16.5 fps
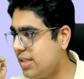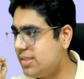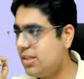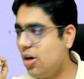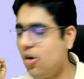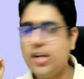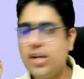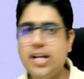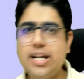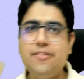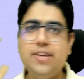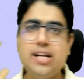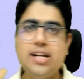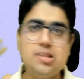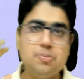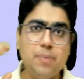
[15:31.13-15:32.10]
the audit
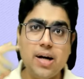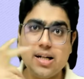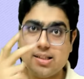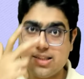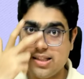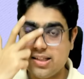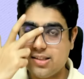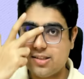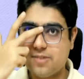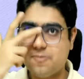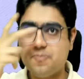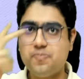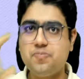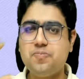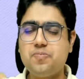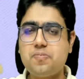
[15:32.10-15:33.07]
evidence part says?
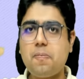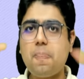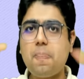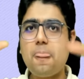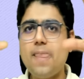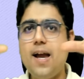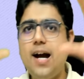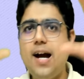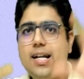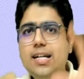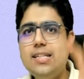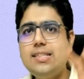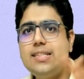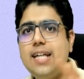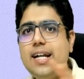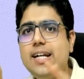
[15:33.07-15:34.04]

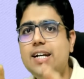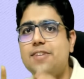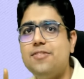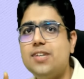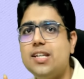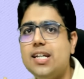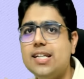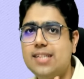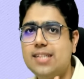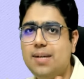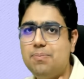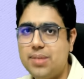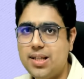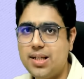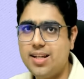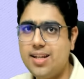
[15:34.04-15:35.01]
Understand it with the
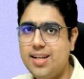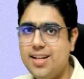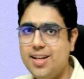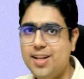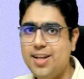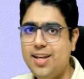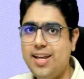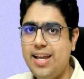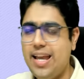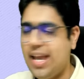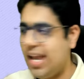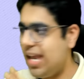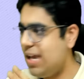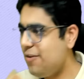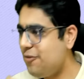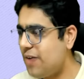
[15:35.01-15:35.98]
example.
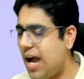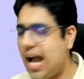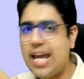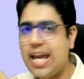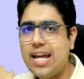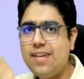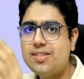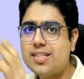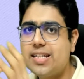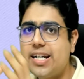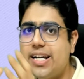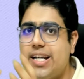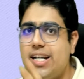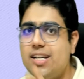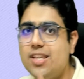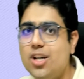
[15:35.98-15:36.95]
If I have
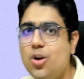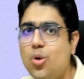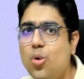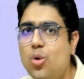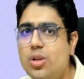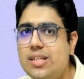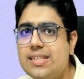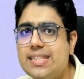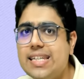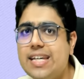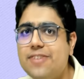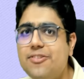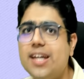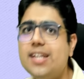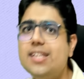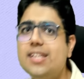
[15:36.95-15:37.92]
studied the whole CA
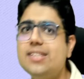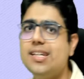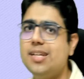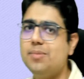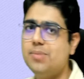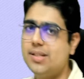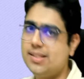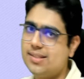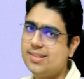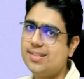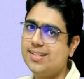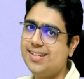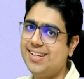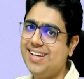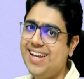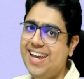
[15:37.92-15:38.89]
final syllabus,
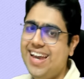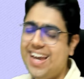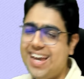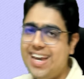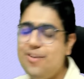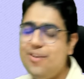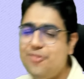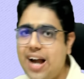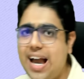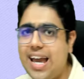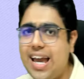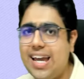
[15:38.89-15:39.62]
I